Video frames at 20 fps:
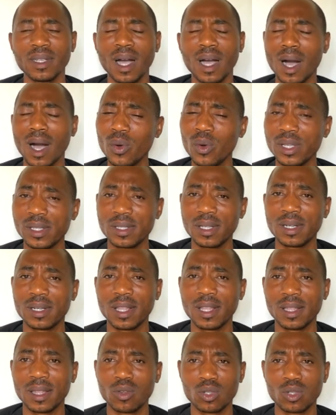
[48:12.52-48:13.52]
how is
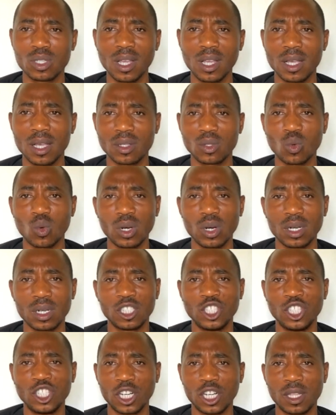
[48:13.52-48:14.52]
it that those guys could
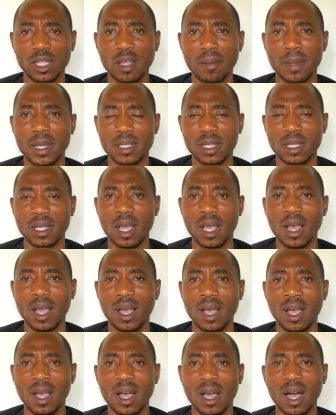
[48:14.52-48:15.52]
reject the message?
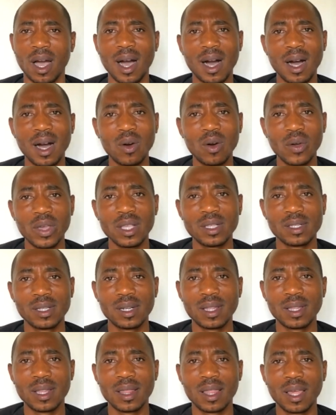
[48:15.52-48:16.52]
How is
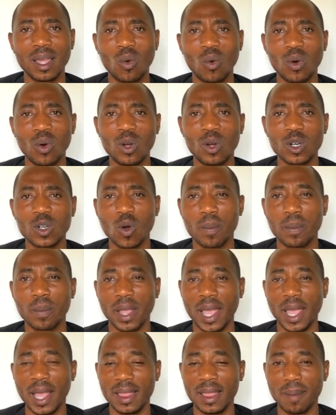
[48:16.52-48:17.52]
it that they could not
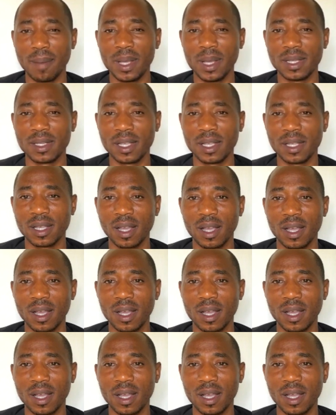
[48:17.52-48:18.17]
comprehend the message?